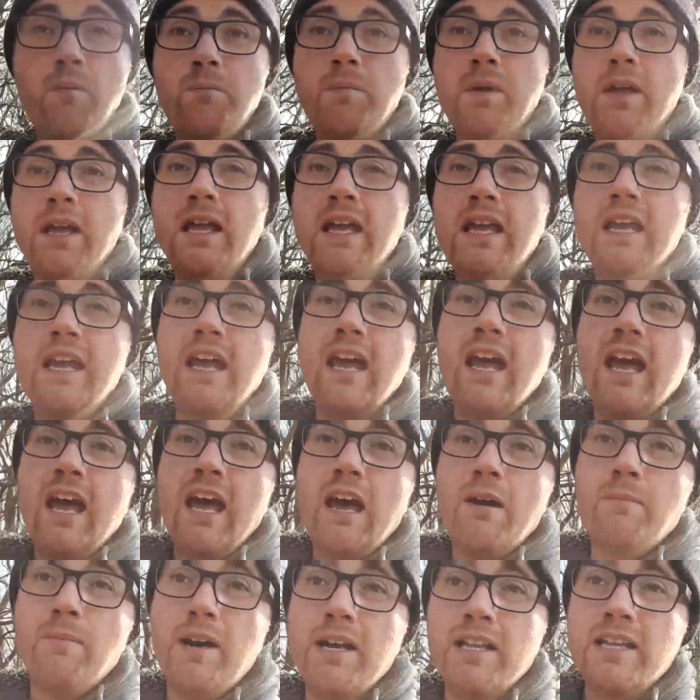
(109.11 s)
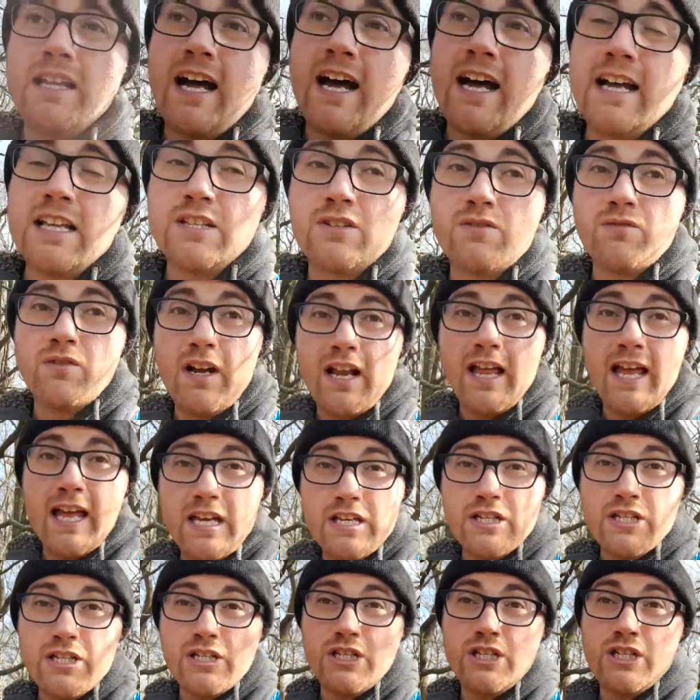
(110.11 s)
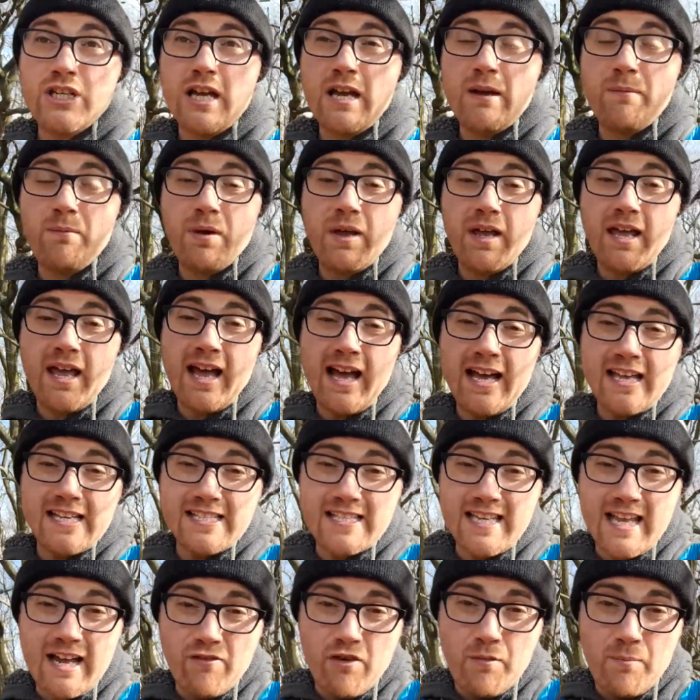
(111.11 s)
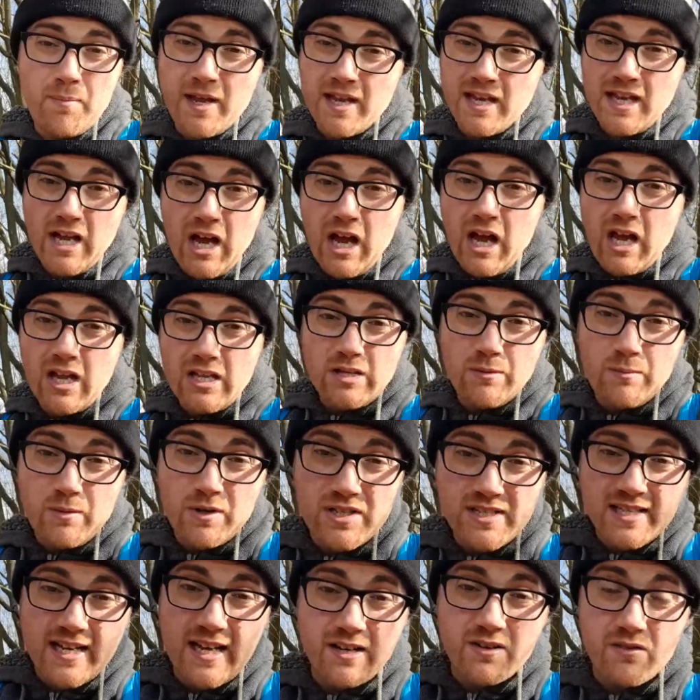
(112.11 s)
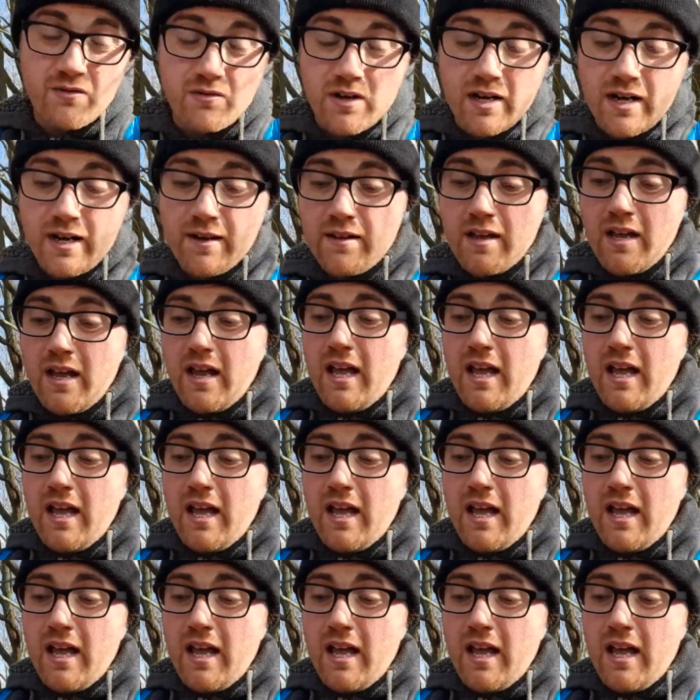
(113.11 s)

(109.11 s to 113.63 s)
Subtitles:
me and my dad's relationship has never been 100%, right?